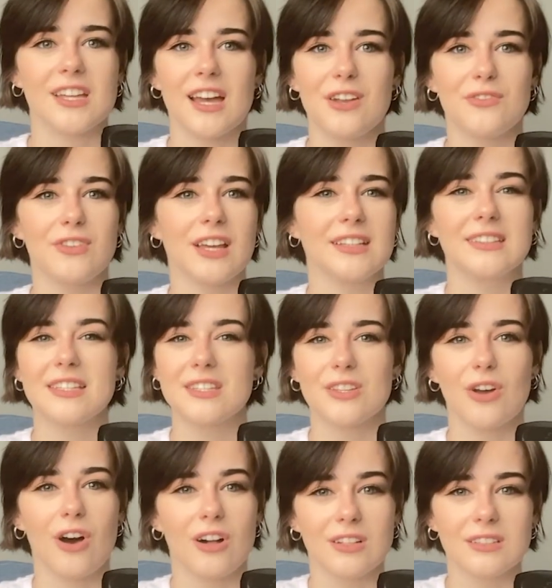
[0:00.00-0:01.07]
kind of like this
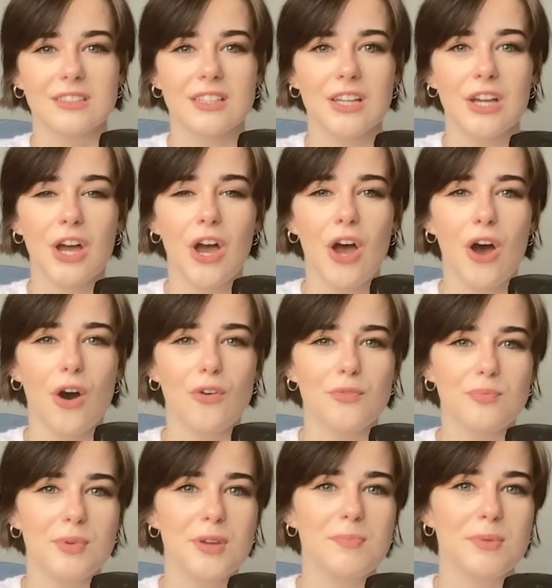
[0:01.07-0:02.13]
cult of
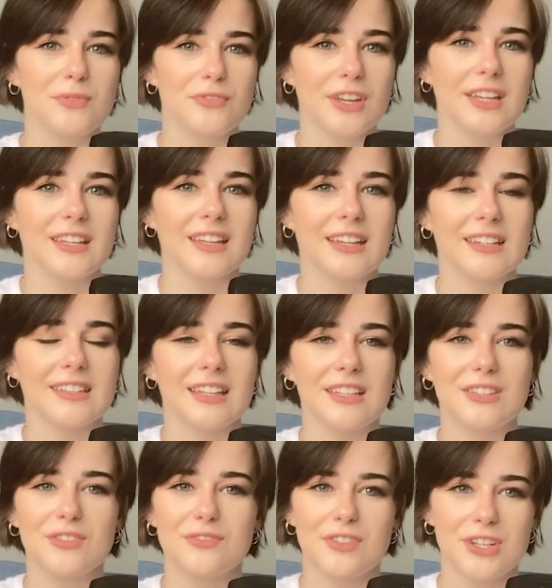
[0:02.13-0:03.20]
people thinking
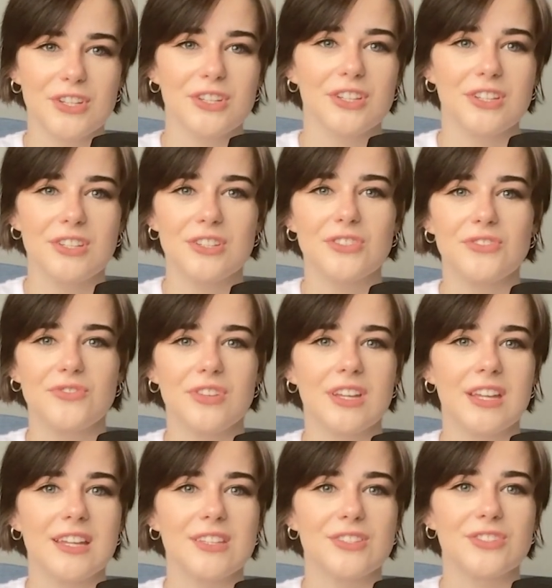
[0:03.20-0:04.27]
that the fashion
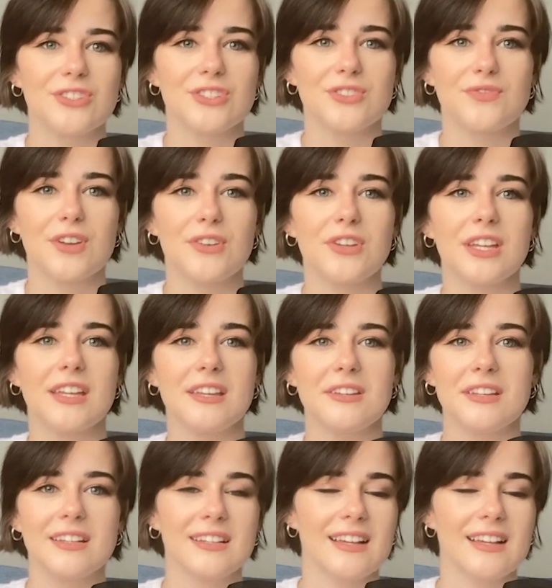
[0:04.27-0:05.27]
industry is just very,